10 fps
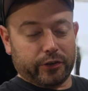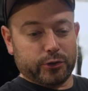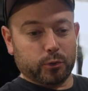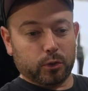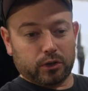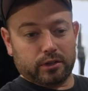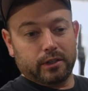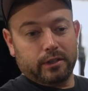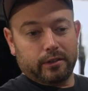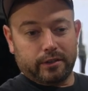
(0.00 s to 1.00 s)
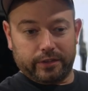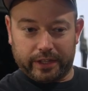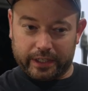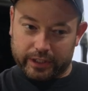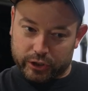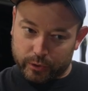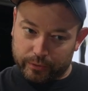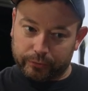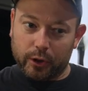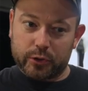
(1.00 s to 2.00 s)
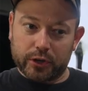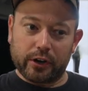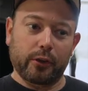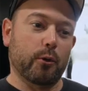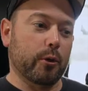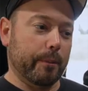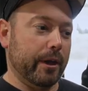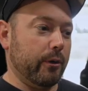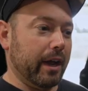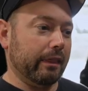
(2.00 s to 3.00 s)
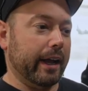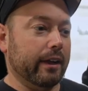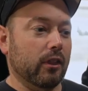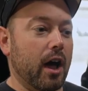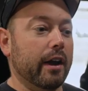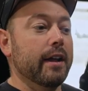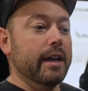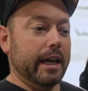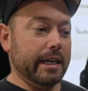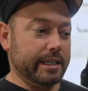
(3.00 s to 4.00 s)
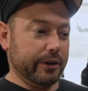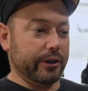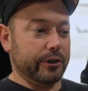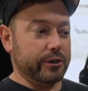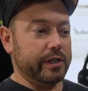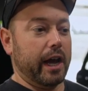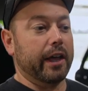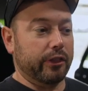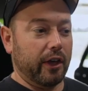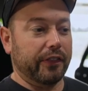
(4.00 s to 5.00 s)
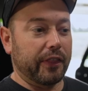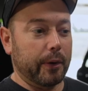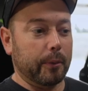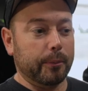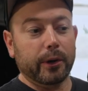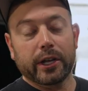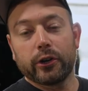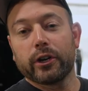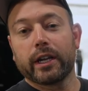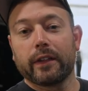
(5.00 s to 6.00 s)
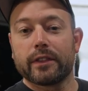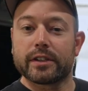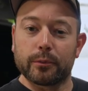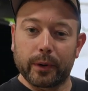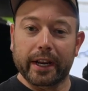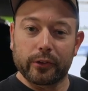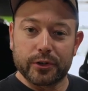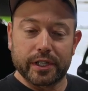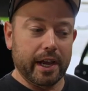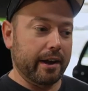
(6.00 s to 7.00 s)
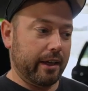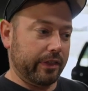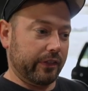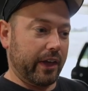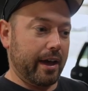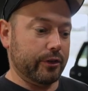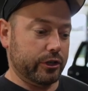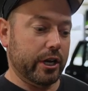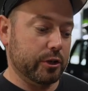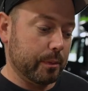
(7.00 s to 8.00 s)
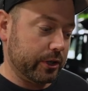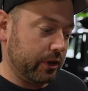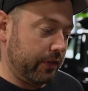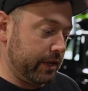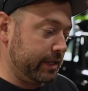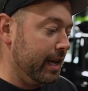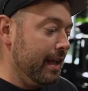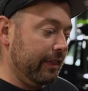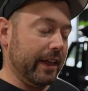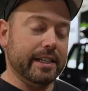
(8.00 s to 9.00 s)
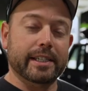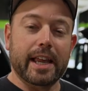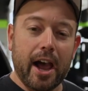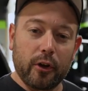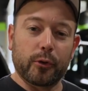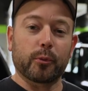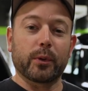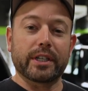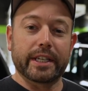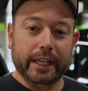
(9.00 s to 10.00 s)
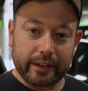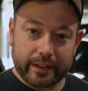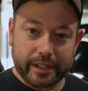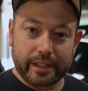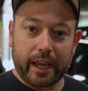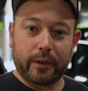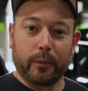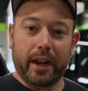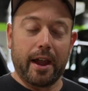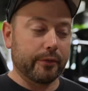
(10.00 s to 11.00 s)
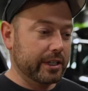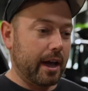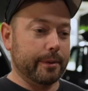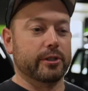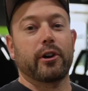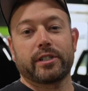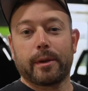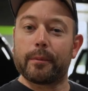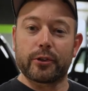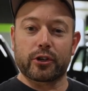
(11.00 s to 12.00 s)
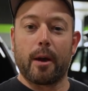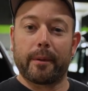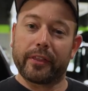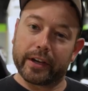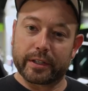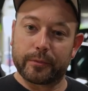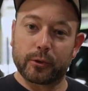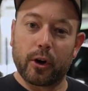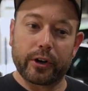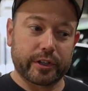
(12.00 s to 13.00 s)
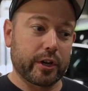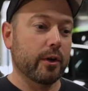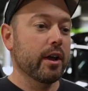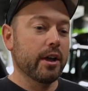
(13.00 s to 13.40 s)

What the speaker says: the door that sort of flows onto the quarter panel, I like a lot. Interiors, I thought that they were pretty good in the regular C8, and I think they haven't changed much on this. They sound ridiculous. Every time it starts up in the shop, I think it's a Ferrari. So